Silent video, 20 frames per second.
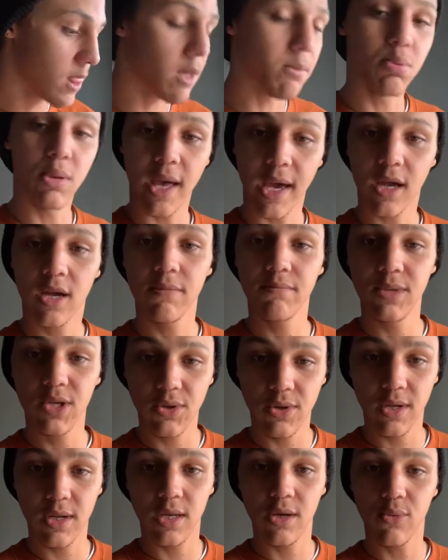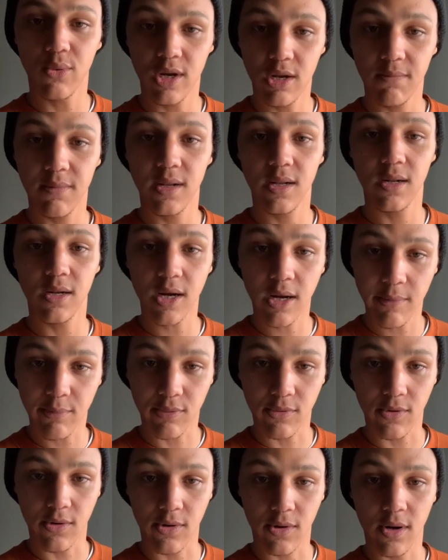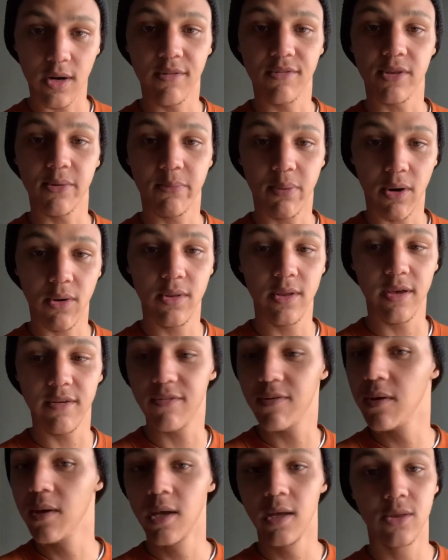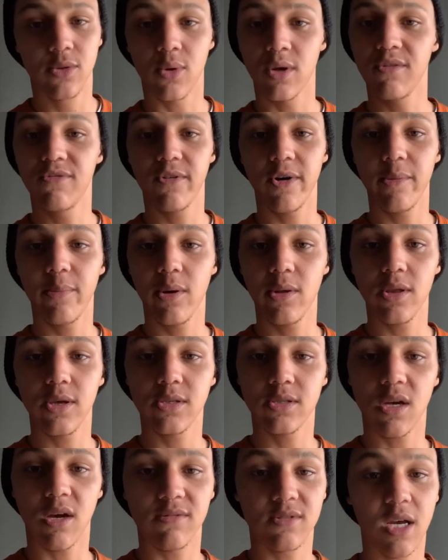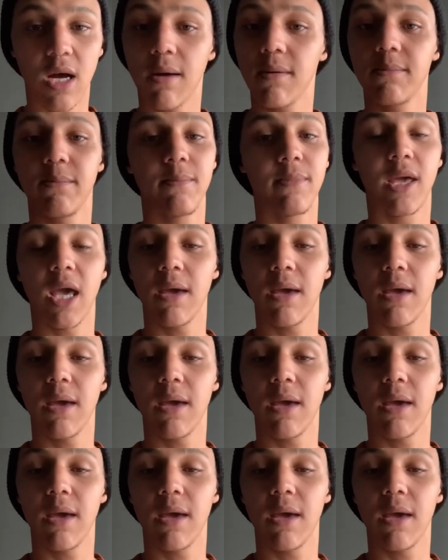The black community would have been in uproar if 3-4 police officers